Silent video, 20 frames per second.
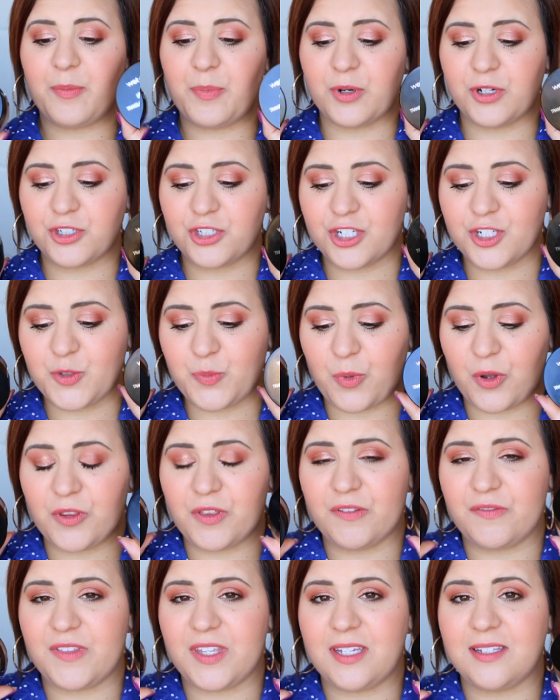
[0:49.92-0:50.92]
purchased both
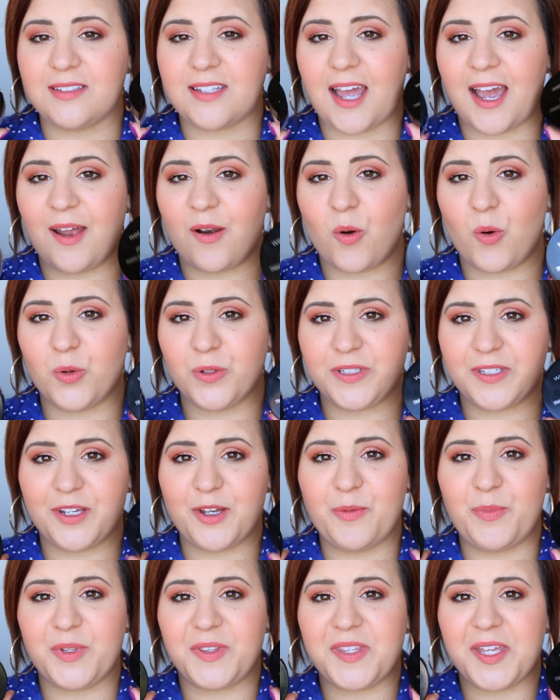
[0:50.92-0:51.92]
of these at
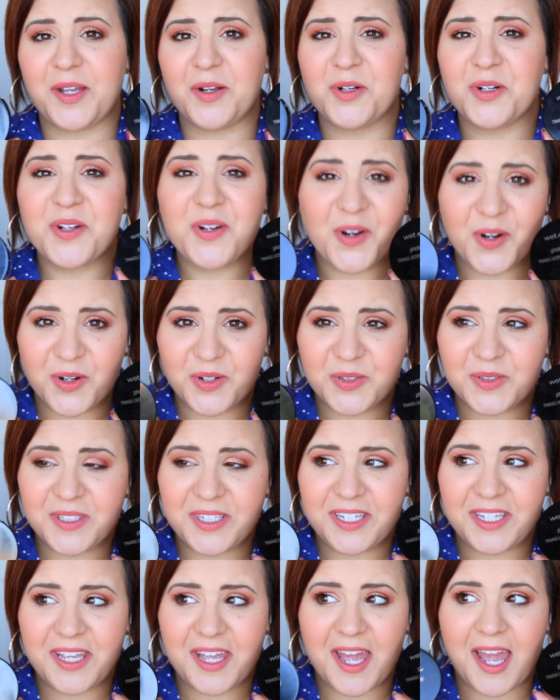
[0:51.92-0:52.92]
Ulta, but they are
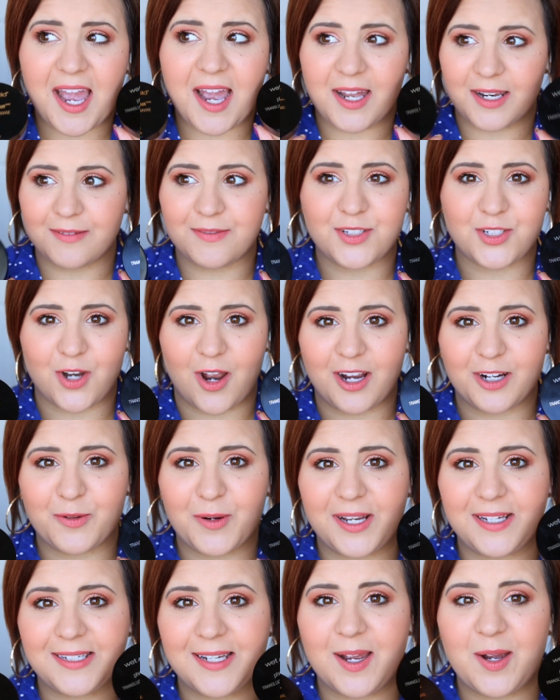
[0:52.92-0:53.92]
currently out of stock
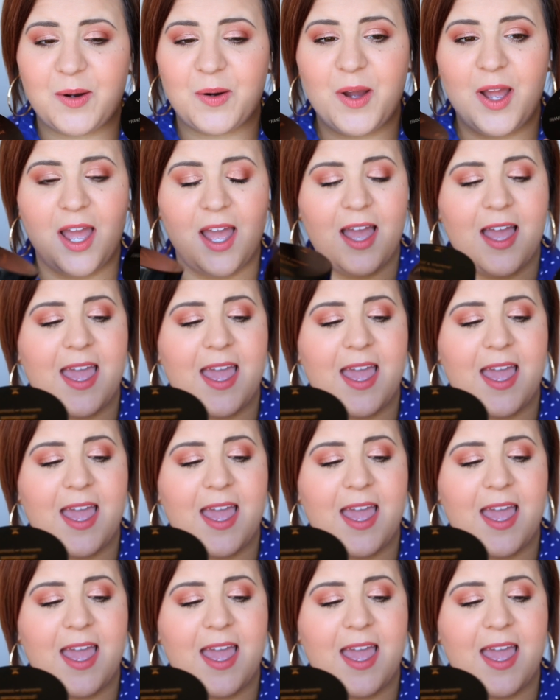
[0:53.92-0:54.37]
right now,